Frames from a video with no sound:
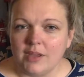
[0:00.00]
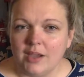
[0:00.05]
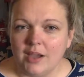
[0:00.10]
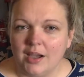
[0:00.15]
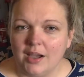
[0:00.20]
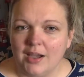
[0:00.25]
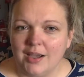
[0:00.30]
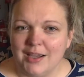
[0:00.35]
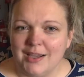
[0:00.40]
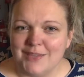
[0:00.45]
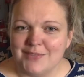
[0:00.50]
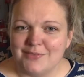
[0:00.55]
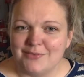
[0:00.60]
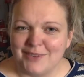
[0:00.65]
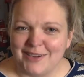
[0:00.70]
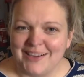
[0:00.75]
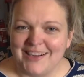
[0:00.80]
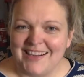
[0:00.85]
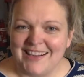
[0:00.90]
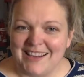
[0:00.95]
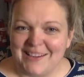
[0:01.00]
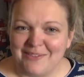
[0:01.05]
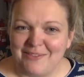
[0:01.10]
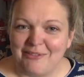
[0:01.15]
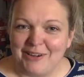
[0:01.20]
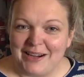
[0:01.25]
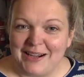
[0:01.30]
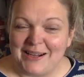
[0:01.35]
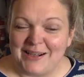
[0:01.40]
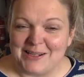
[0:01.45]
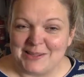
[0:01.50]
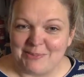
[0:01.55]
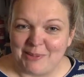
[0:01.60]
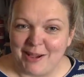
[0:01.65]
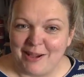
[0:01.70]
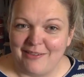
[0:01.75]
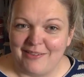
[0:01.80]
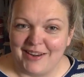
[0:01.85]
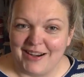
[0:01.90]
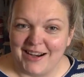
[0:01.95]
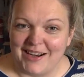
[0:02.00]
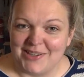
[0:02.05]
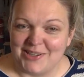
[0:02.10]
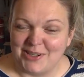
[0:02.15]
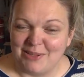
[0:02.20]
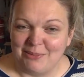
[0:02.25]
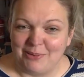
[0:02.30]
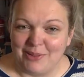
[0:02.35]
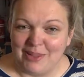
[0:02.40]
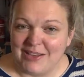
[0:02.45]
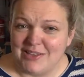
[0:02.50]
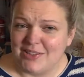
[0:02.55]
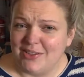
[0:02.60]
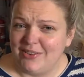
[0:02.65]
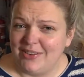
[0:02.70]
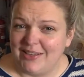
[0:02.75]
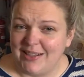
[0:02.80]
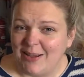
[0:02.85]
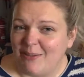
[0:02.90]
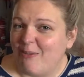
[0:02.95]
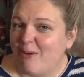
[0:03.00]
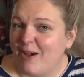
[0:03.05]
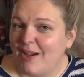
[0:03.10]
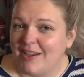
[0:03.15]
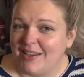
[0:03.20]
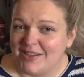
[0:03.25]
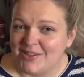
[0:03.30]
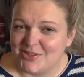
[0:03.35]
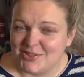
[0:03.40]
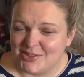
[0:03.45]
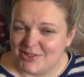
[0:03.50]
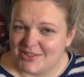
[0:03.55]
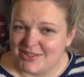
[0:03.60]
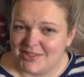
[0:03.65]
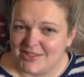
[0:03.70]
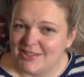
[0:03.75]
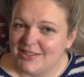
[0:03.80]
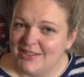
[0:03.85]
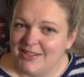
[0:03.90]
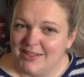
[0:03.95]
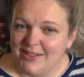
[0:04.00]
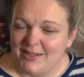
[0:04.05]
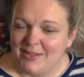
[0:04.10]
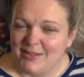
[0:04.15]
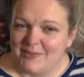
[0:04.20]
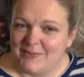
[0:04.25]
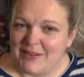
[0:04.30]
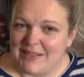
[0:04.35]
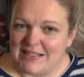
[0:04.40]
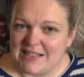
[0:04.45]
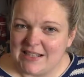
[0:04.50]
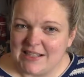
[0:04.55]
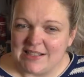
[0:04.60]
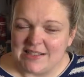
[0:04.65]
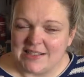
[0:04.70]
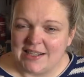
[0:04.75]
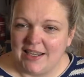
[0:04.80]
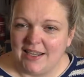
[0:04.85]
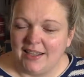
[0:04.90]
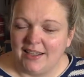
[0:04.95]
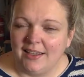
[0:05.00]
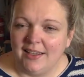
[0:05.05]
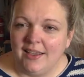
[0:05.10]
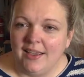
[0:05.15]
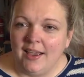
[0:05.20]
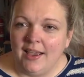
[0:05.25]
It's really, really inspiring, actually, what they're doing. Their work is just fantastic.